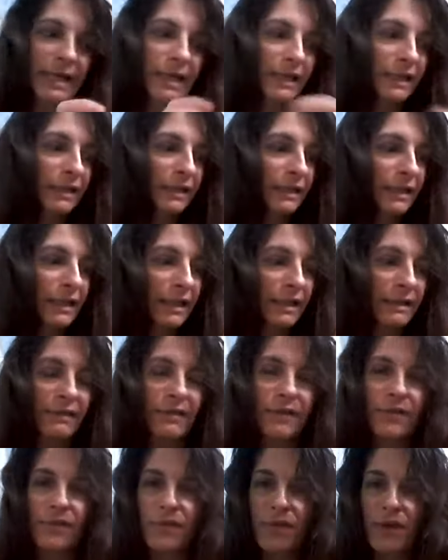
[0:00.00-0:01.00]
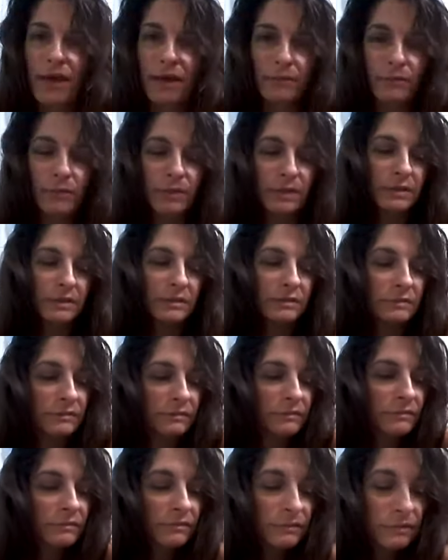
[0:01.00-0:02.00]
and, and that will,
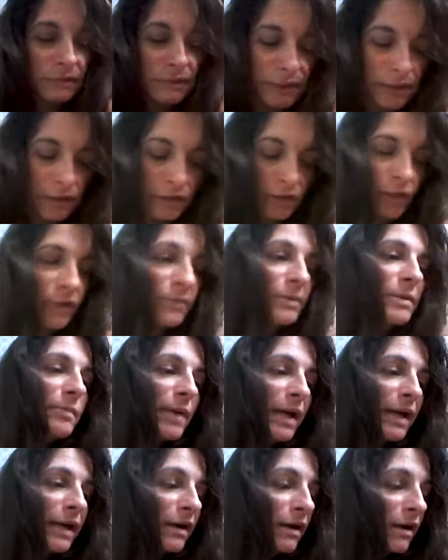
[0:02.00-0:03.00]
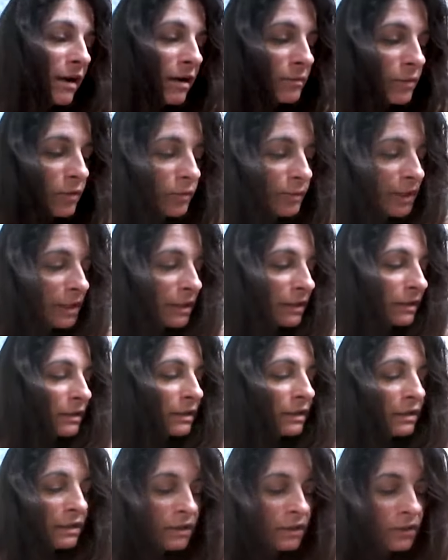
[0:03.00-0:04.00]
it'll give me my aha
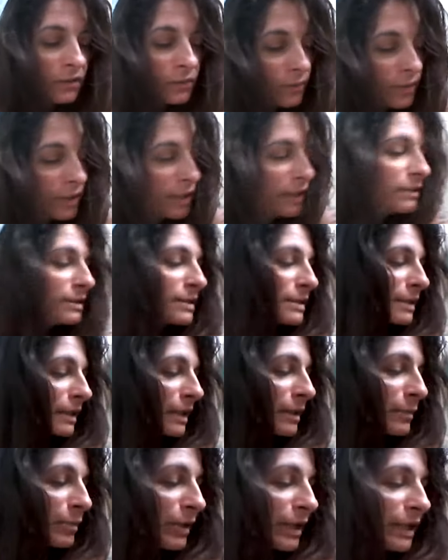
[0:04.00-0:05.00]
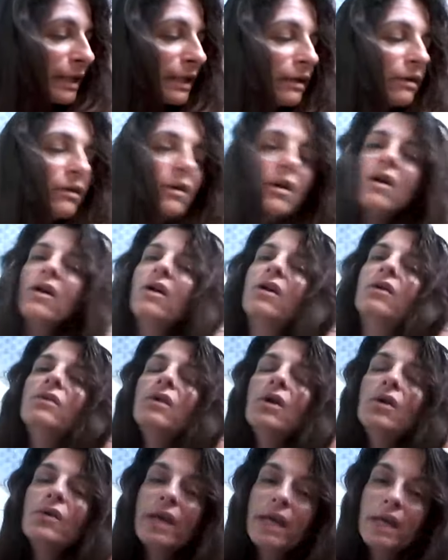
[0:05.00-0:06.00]
moment. What else did I bring in here?
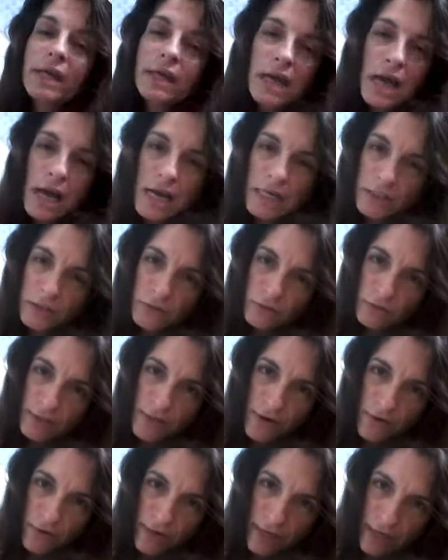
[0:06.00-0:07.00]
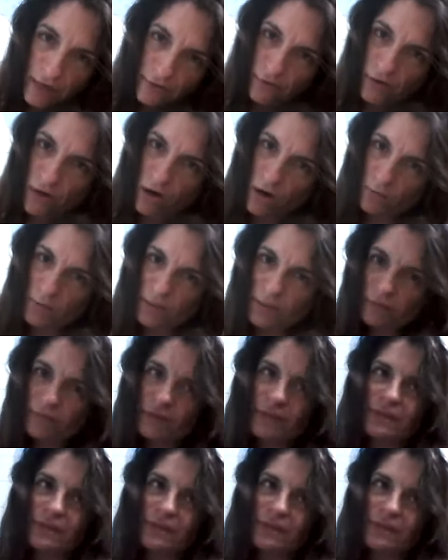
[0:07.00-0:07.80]
Oh, okay. I totally already have a copy of